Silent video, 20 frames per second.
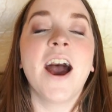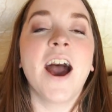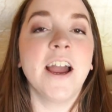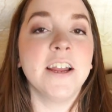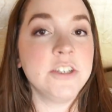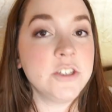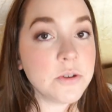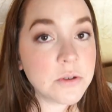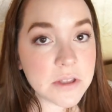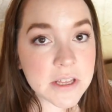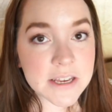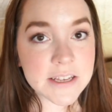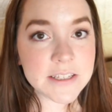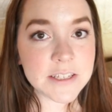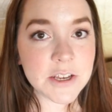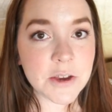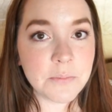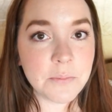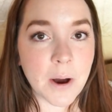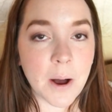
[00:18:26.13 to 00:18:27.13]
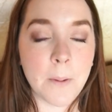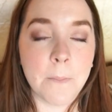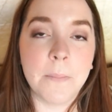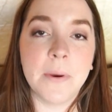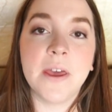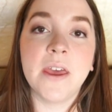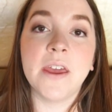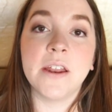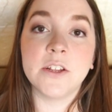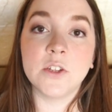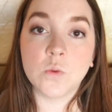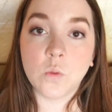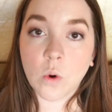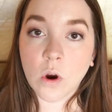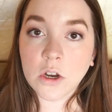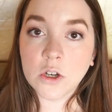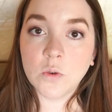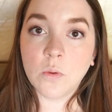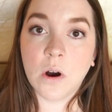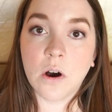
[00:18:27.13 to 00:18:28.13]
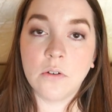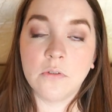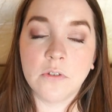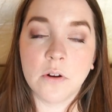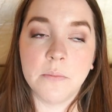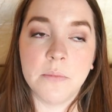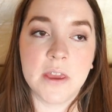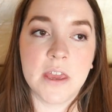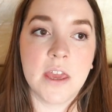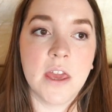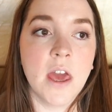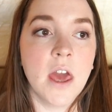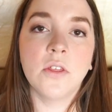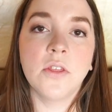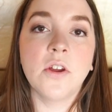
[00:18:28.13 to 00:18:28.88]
I do think it's a good pump. It has worked well for me.